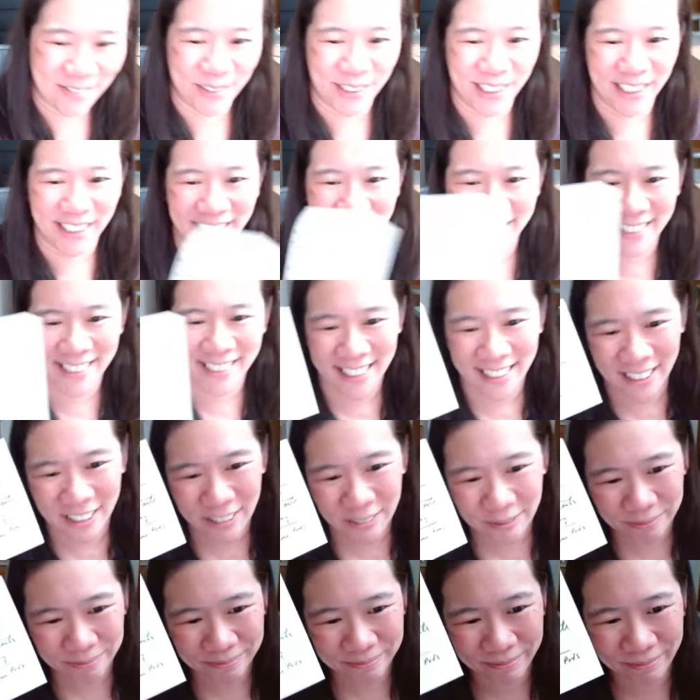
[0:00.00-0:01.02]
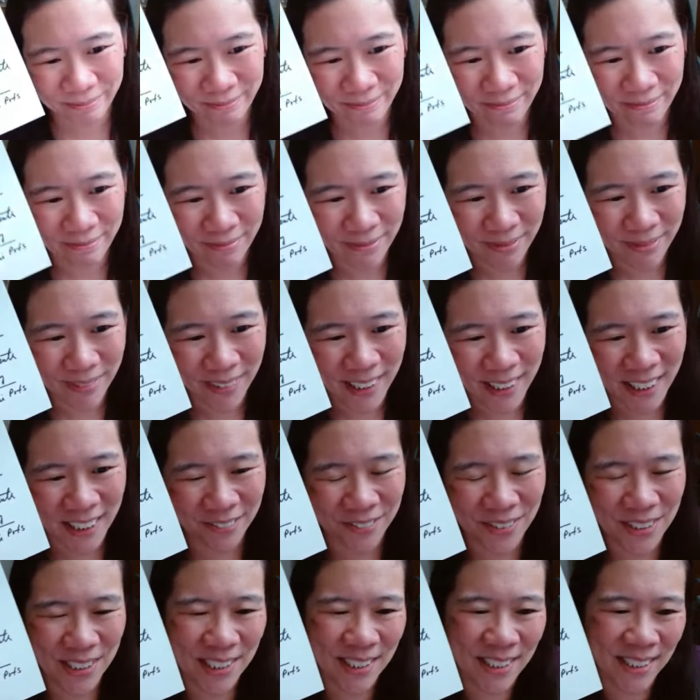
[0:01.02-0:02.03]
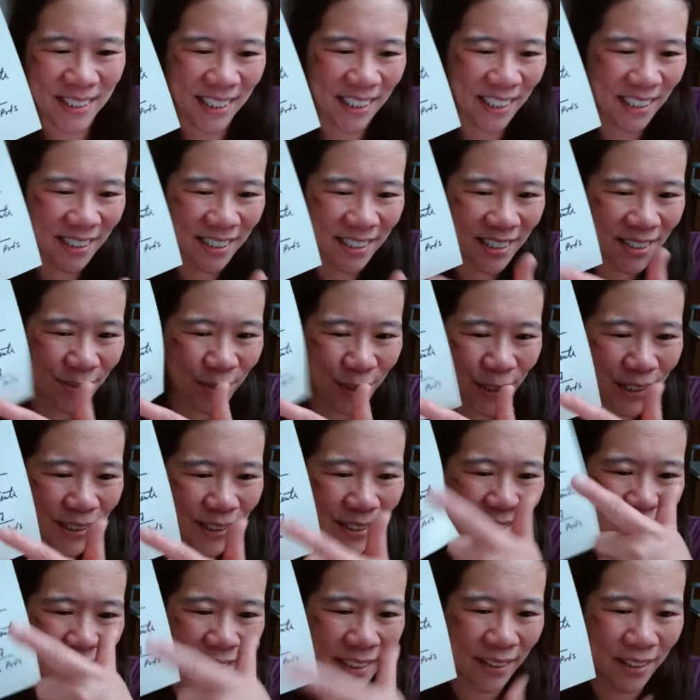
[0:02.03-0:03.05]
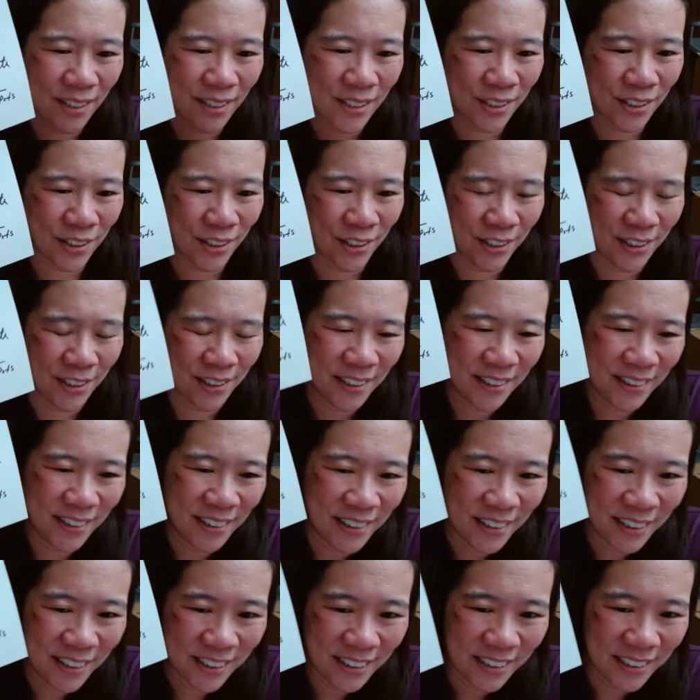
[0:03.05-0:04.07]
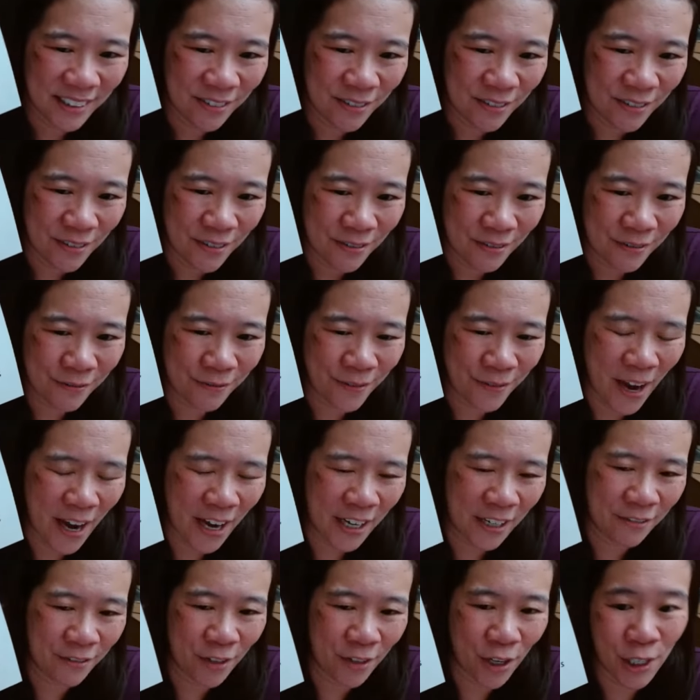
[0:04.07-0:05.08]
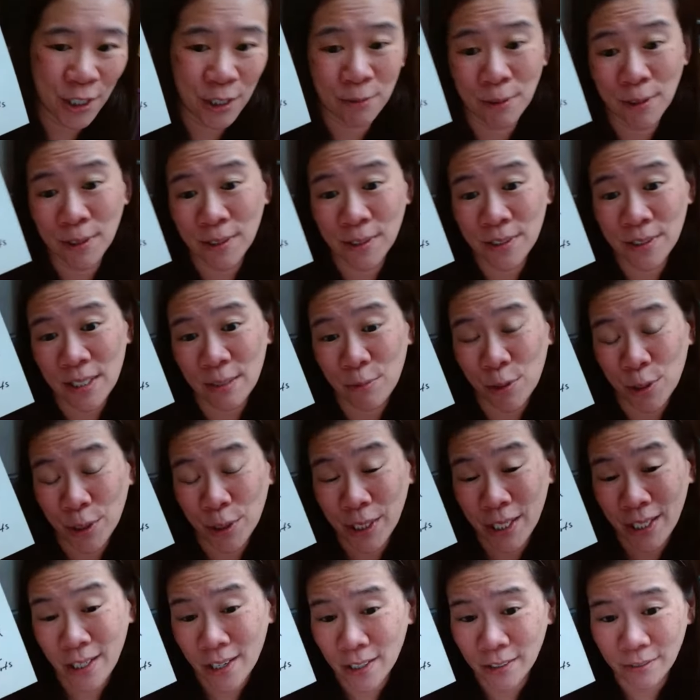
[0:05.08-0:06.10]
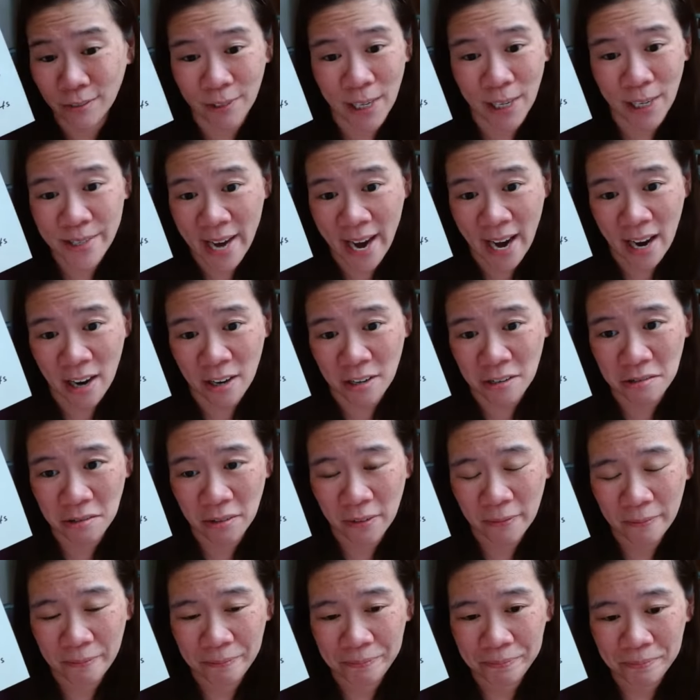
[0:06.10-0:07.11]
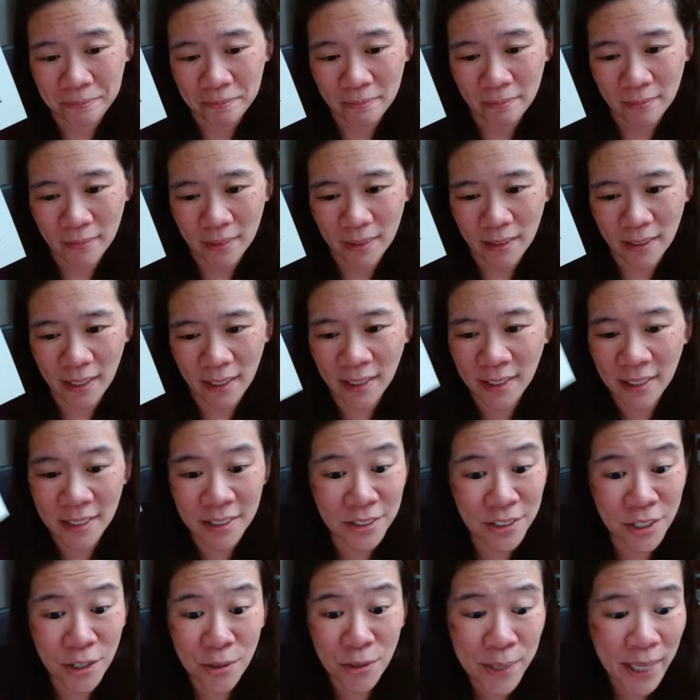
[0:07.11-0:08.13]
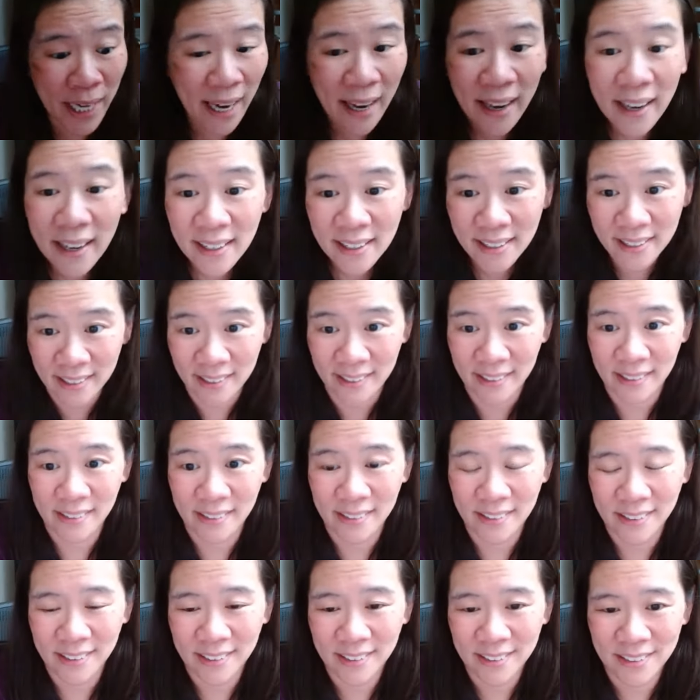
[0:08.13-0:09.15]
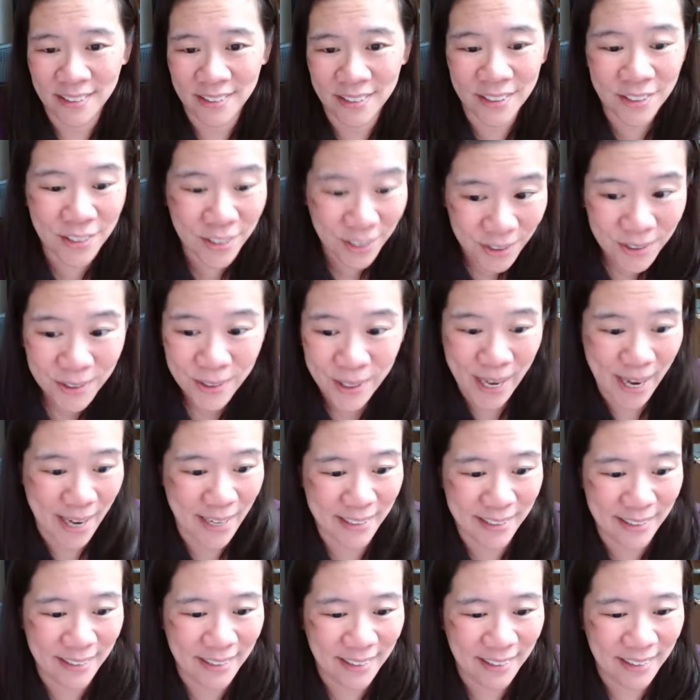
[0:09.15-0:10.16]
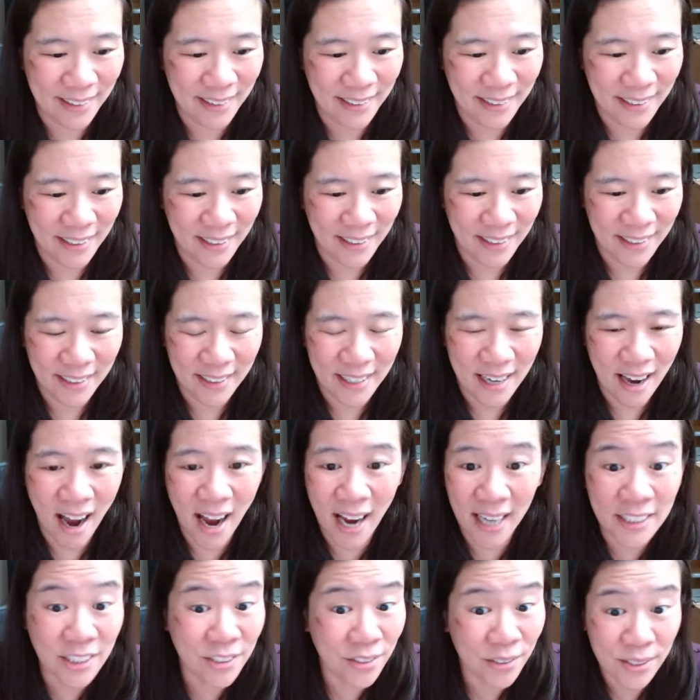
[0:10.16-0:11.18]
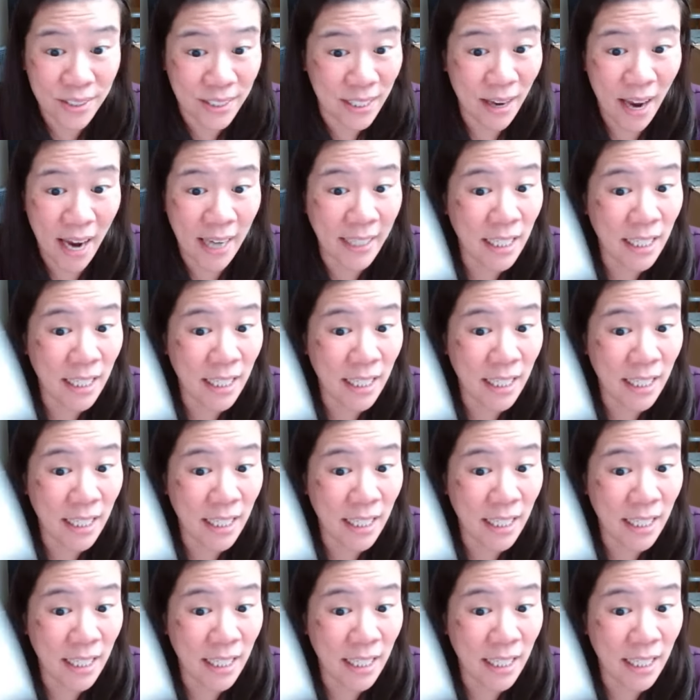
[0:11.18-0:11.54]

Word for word: what it is. I have these stickies where it's like these are five artworks I'm working on right now. And it's okay to do that. I do the same. I